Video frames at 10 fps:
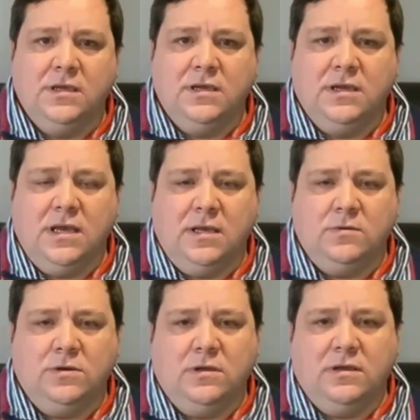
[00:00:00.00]
um,
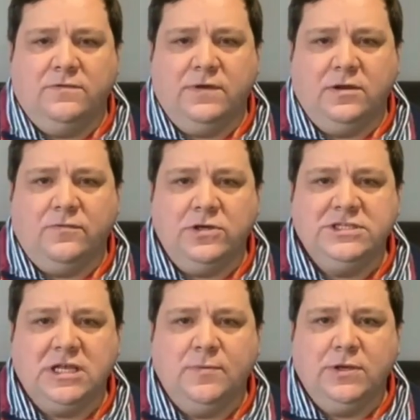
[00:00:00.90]
I felt a voice
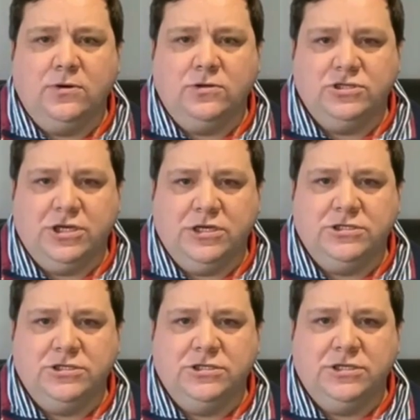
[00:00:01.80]
tell me to go to
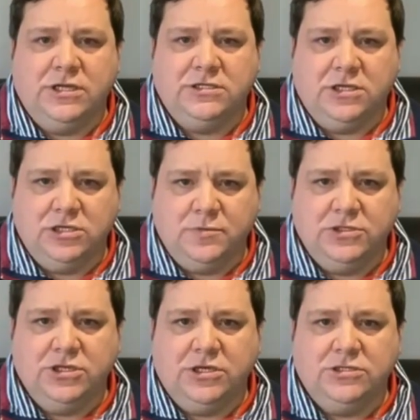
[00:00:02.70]
church, and I turned up at
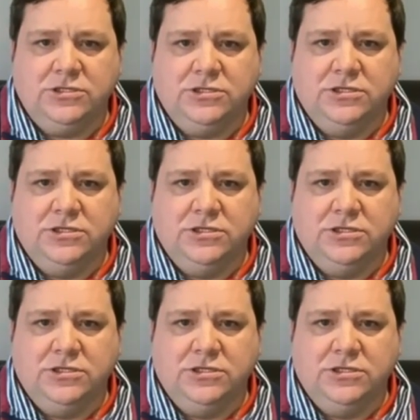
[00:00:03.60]
church,